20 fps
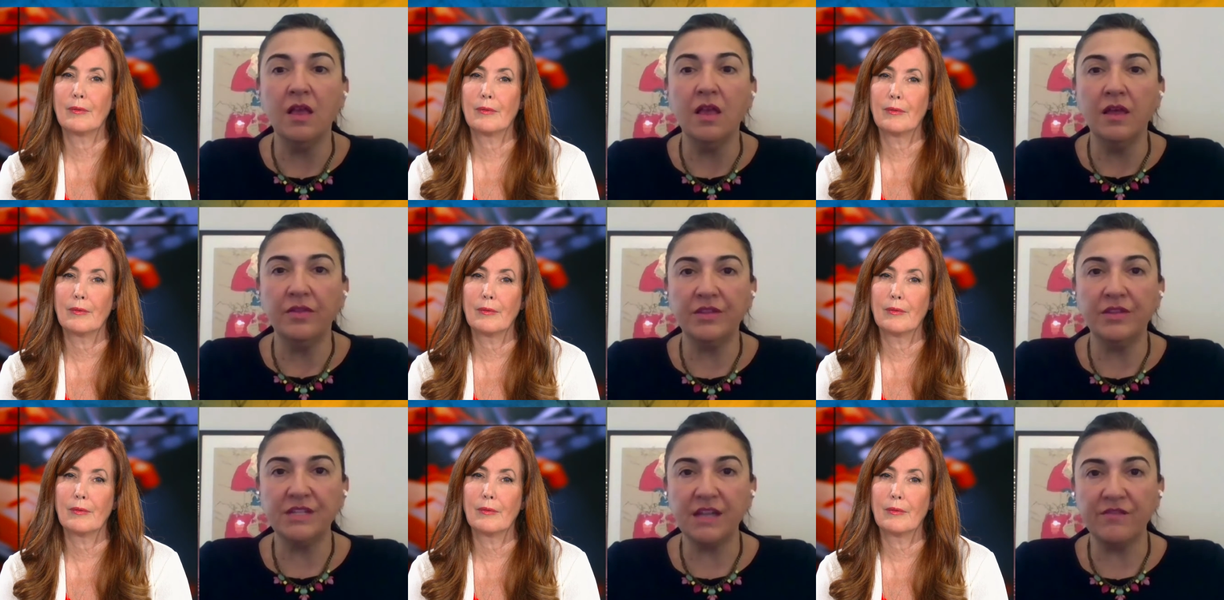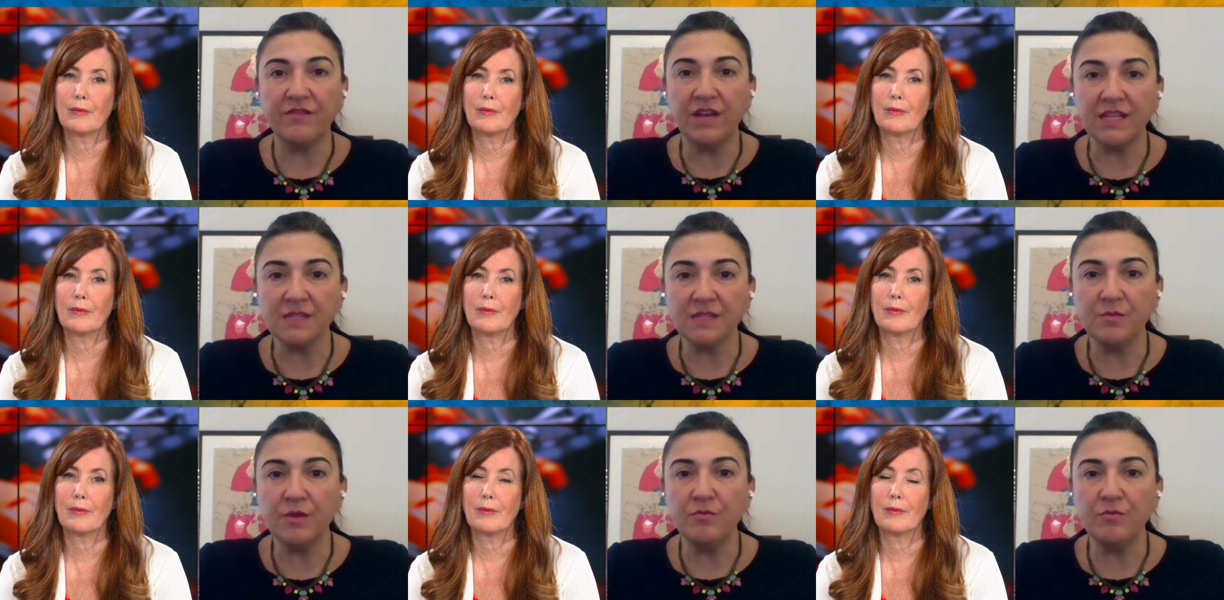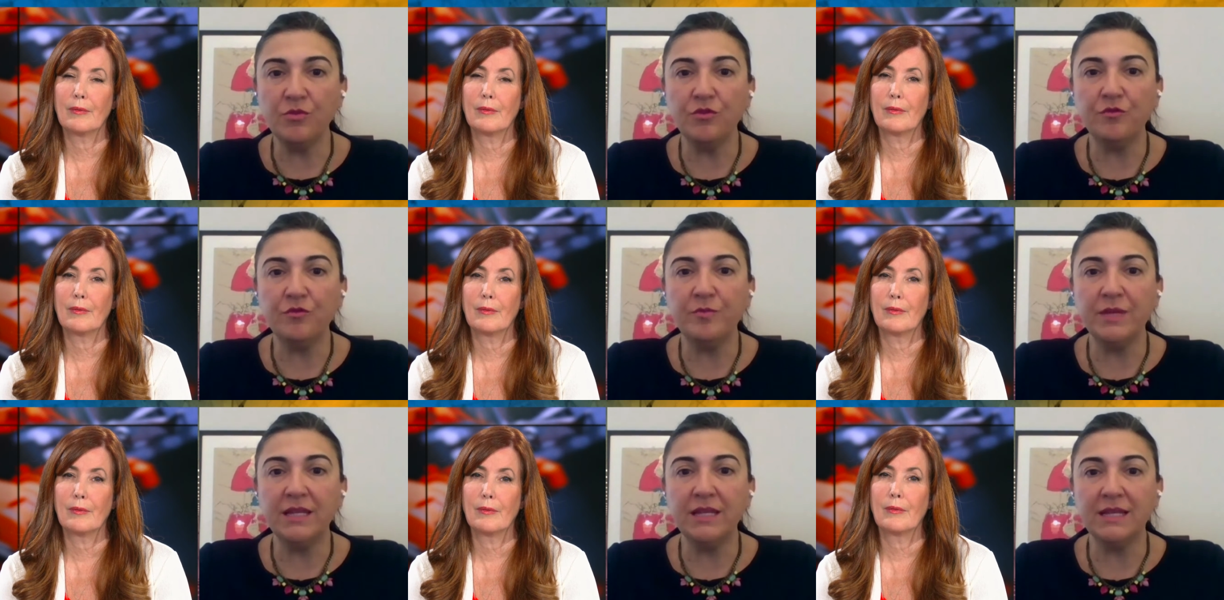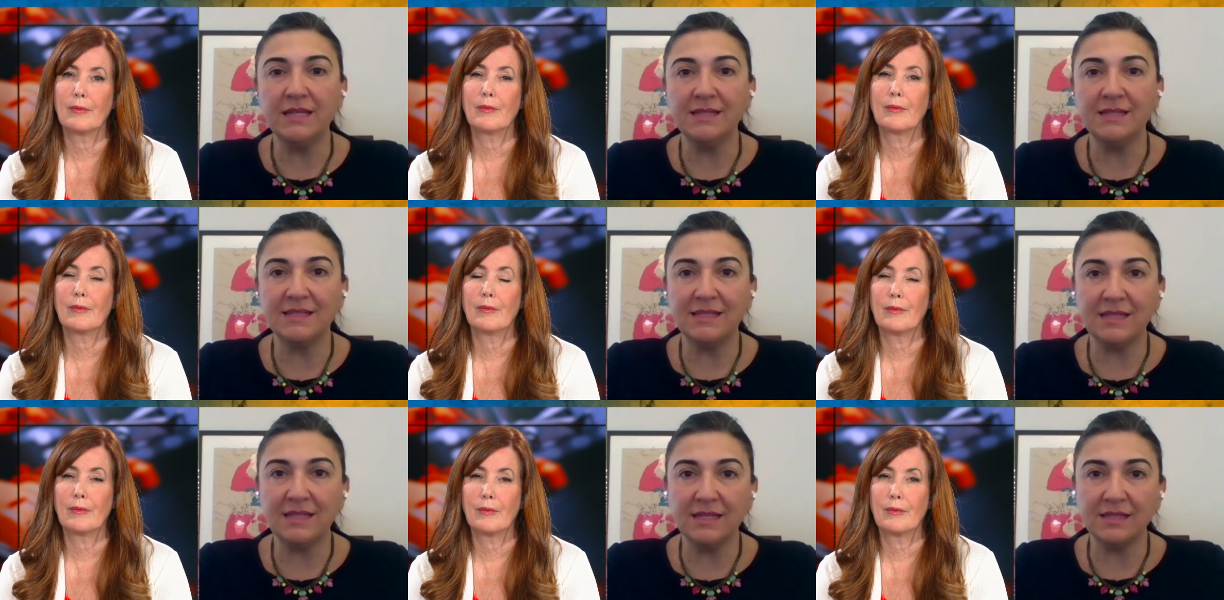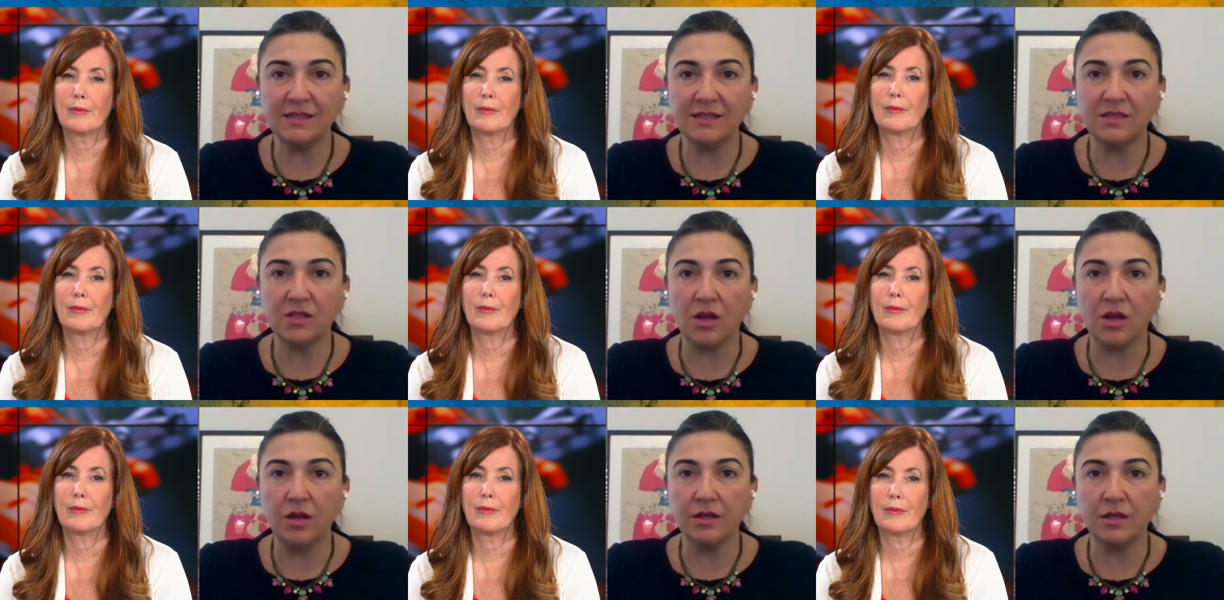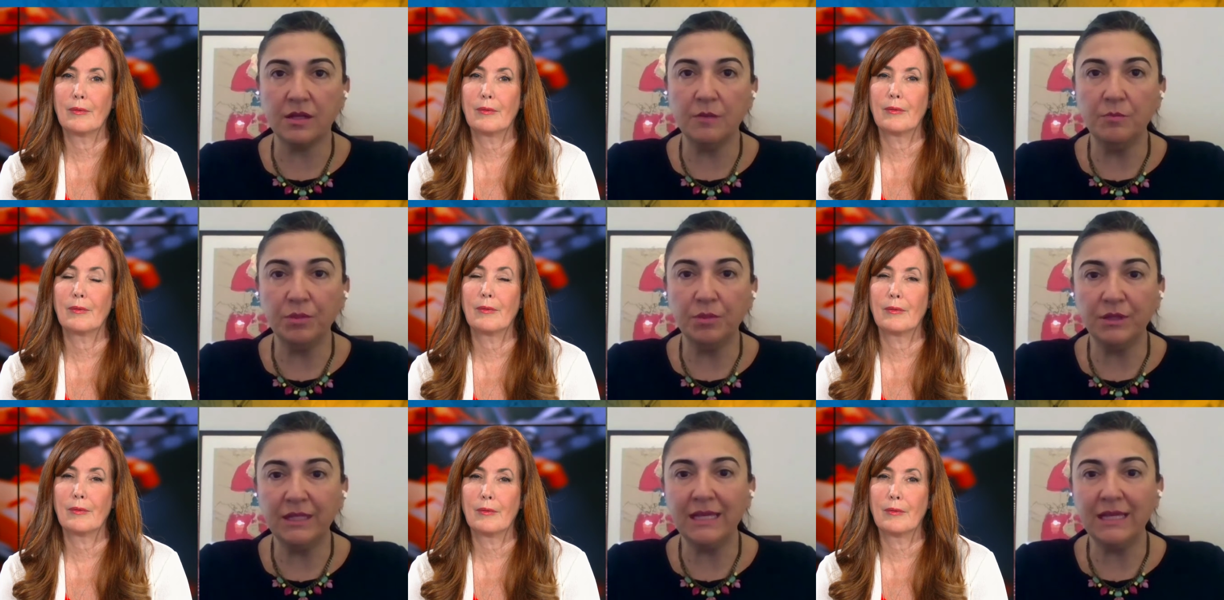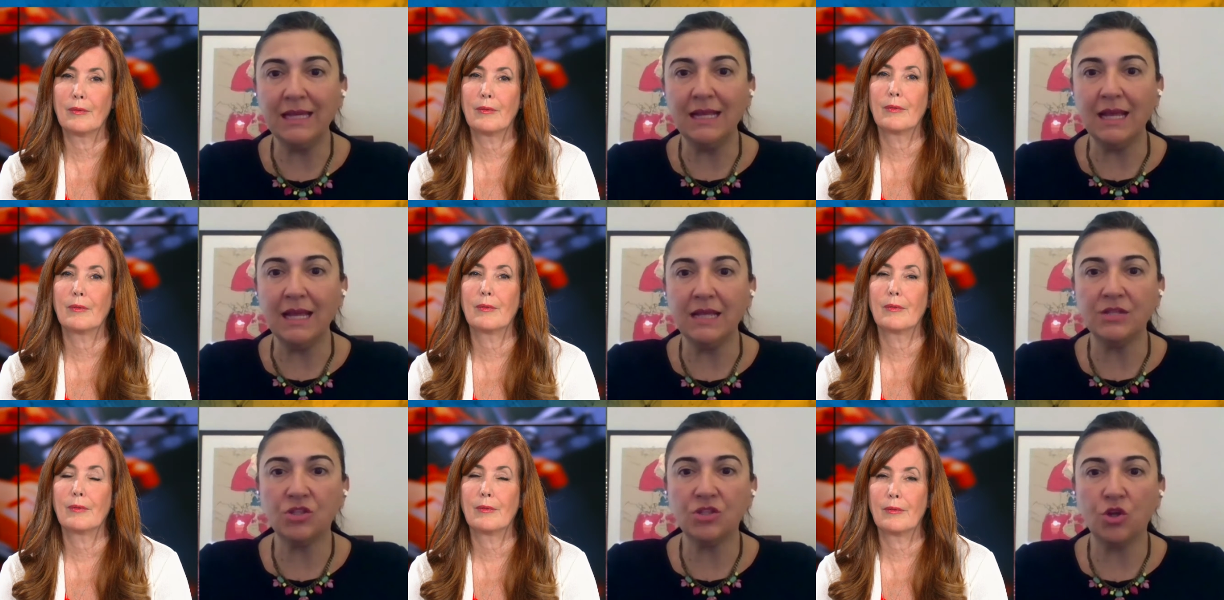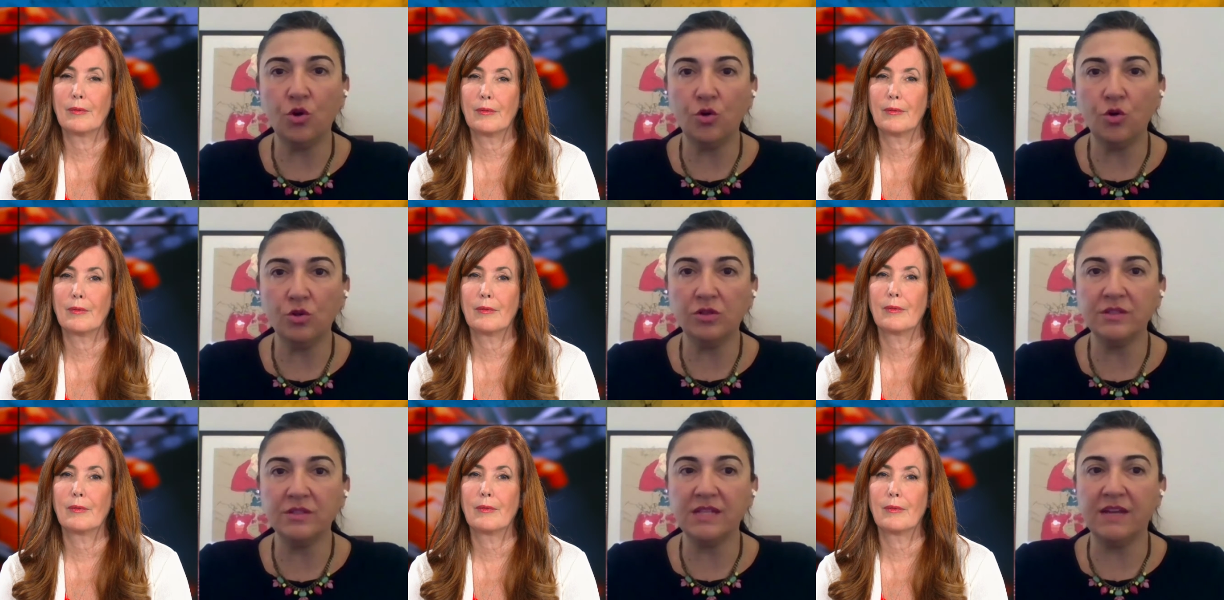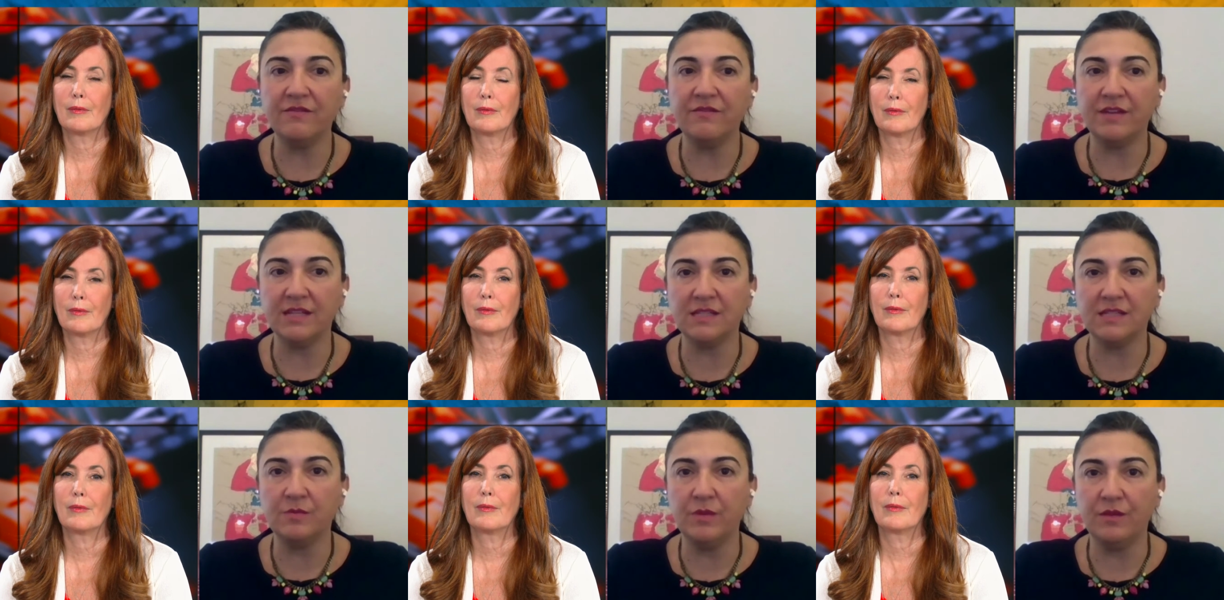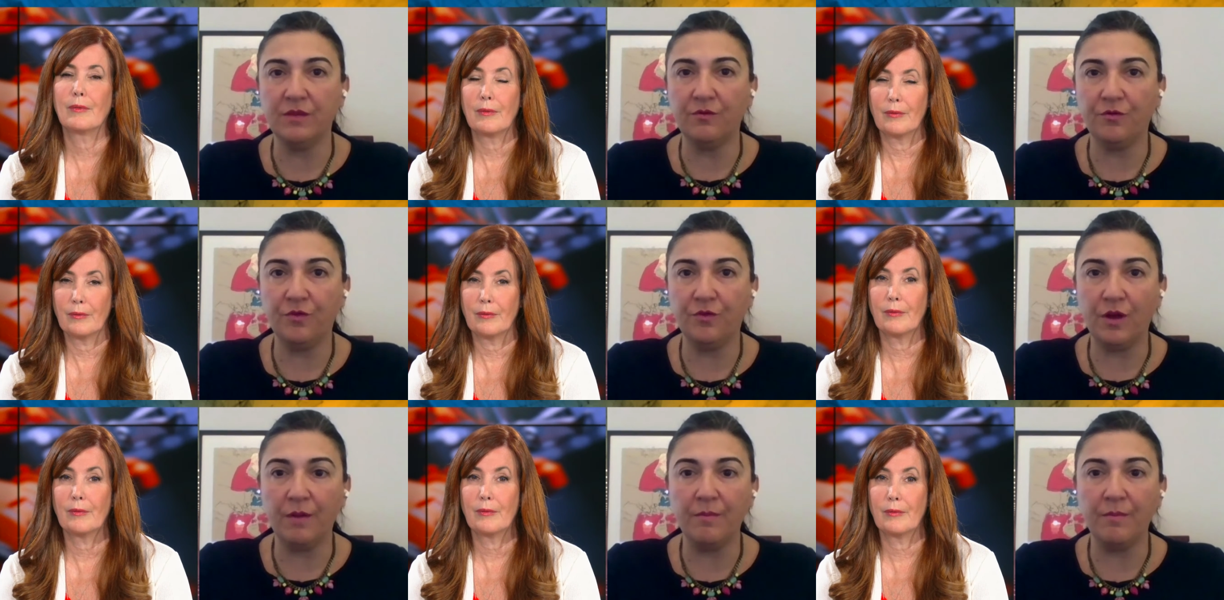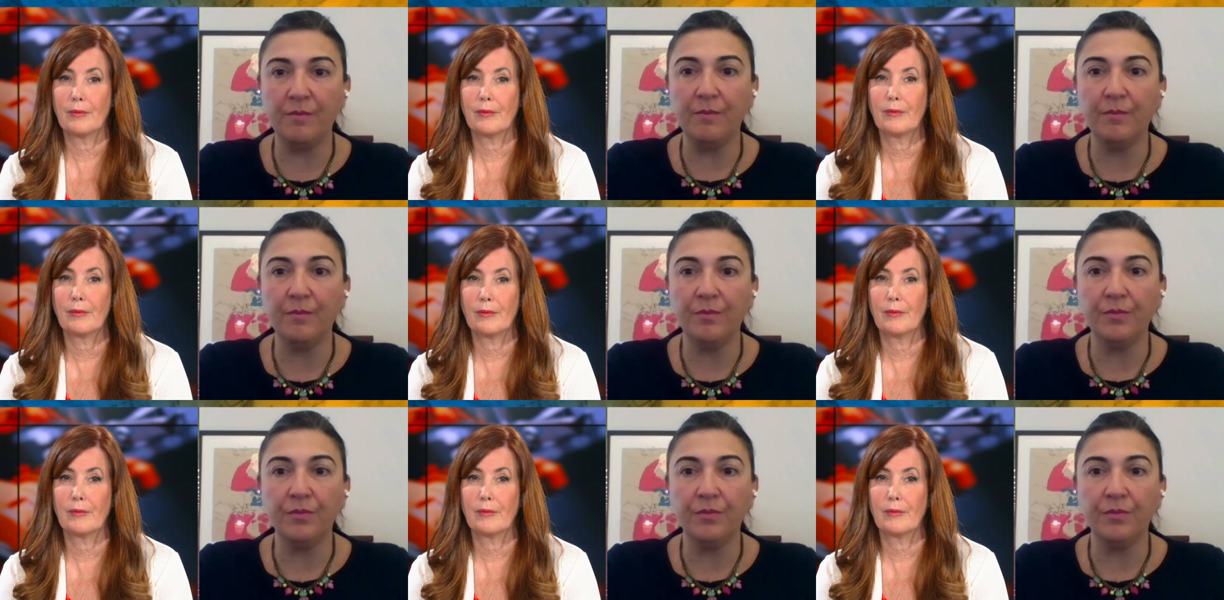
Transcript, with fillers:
Speaker 1: The divestment movement insists on complete and total divestment from